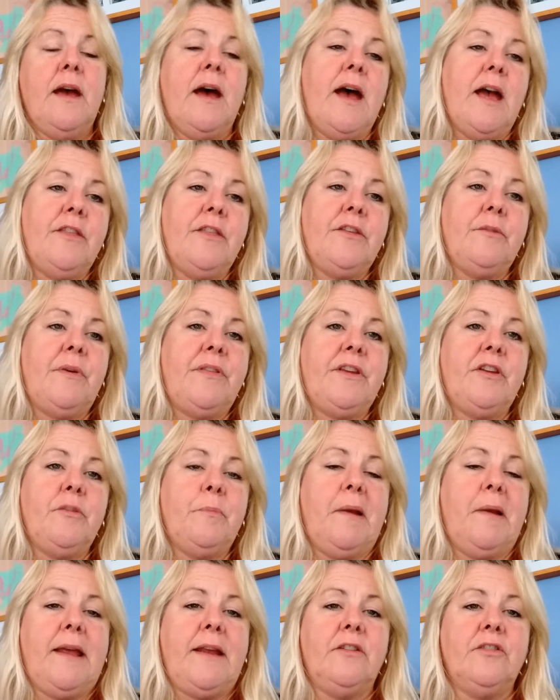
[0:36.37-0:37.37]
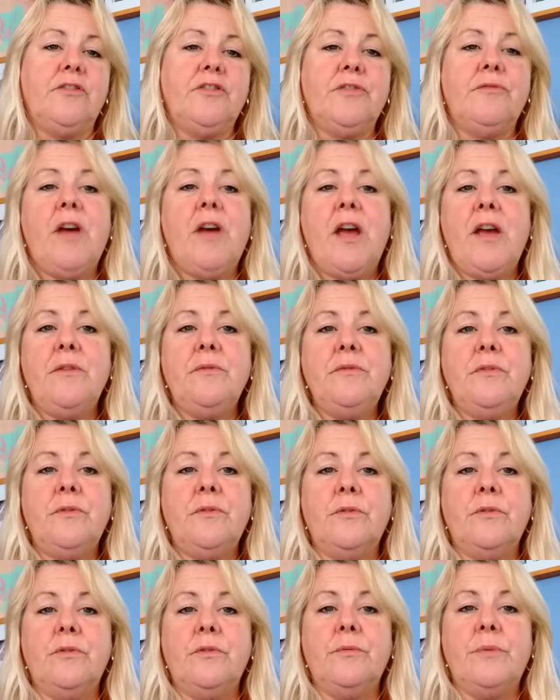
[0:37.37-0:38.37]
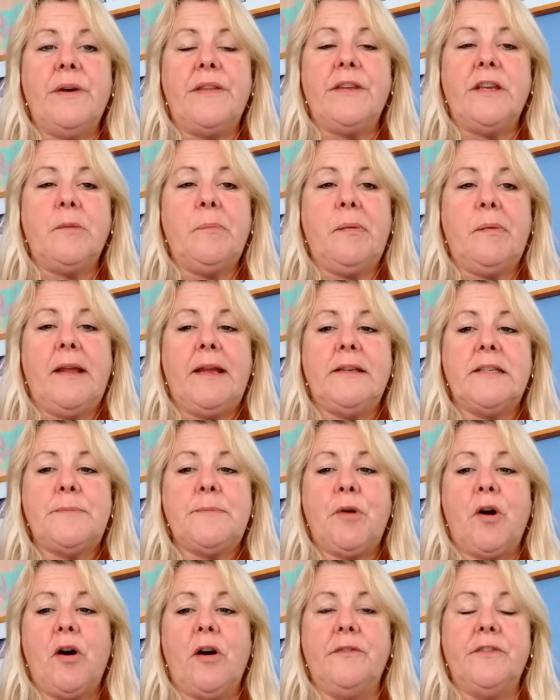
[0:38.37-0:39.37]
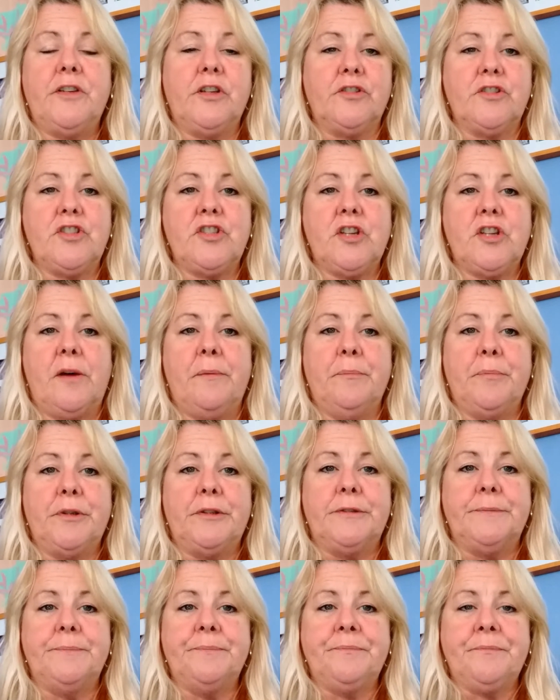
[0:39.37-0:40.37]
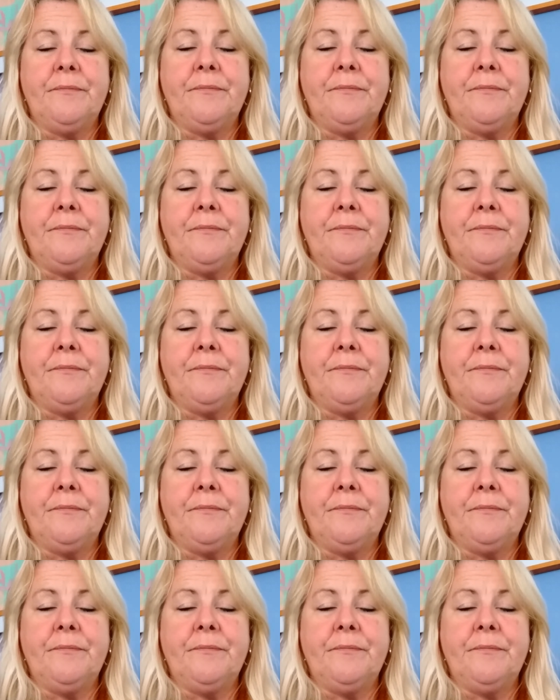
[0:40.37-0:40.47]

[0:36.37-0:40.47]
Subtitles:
either whether you're playing on your own or whether you're playing as part of an ensemble.